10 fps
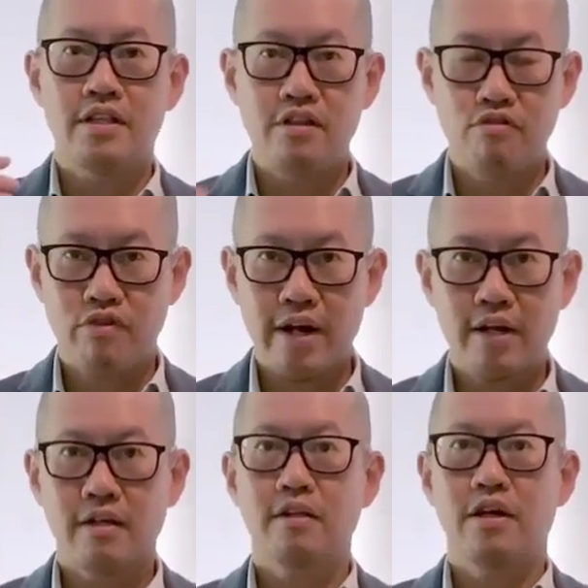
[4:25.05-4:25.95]

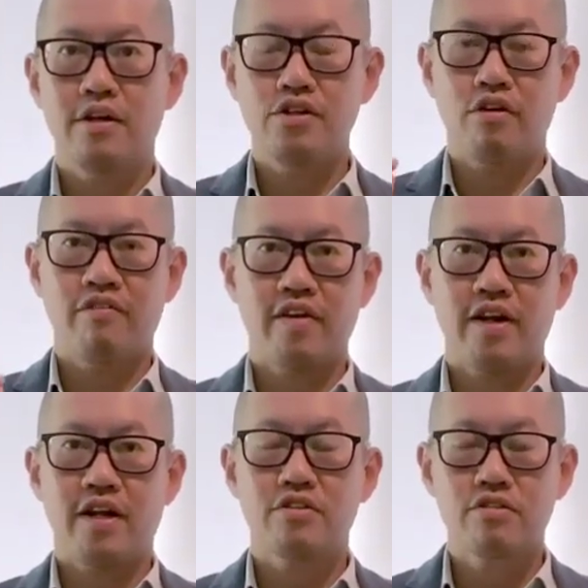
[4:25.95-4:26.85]
derail your
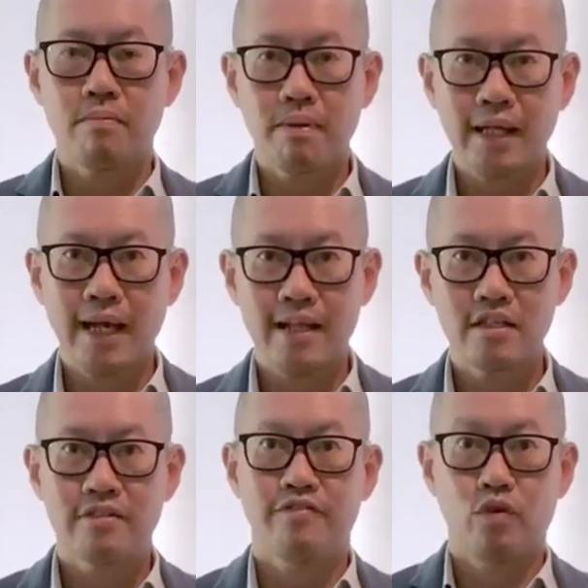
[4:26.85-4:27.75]
financial
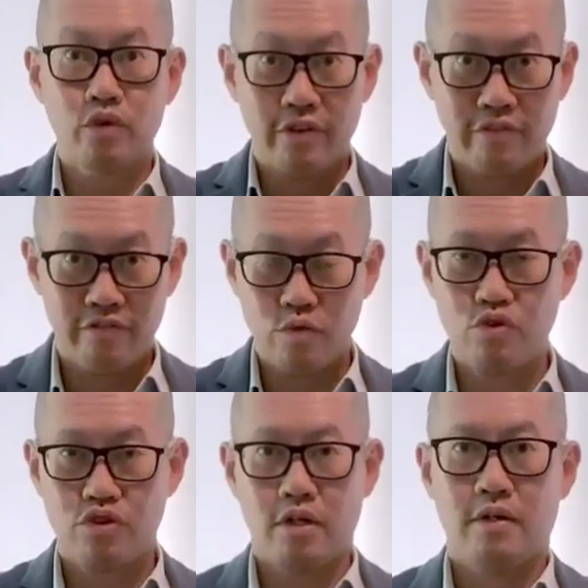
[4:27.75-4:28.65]
plans for the
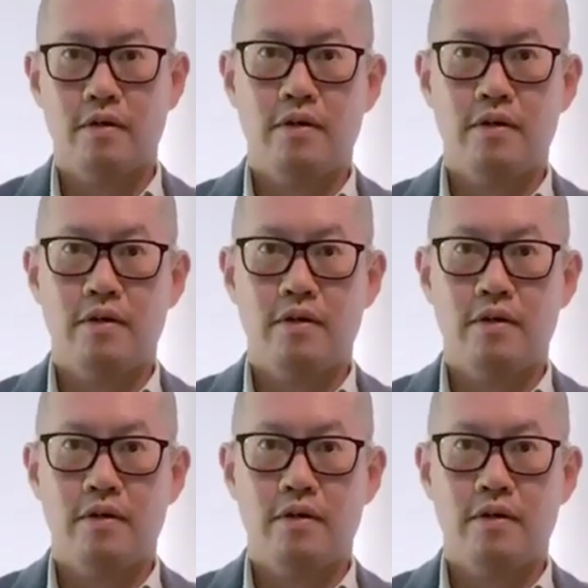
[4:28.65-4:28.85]
future.